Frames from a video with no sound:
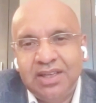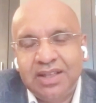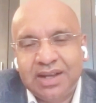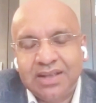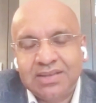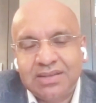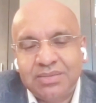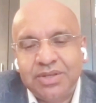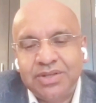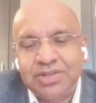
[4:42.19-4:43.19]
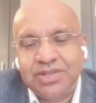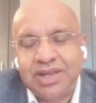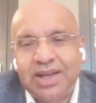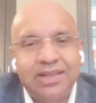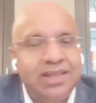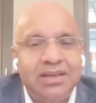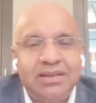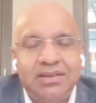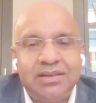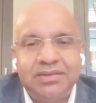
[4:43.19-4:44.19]
the customers, I
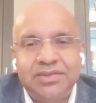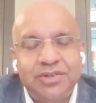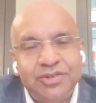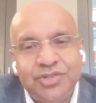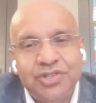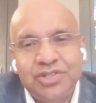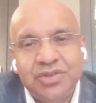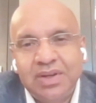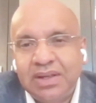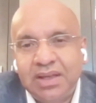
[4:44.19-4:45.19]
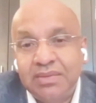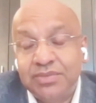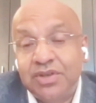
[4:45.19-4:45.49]
think solutions will come.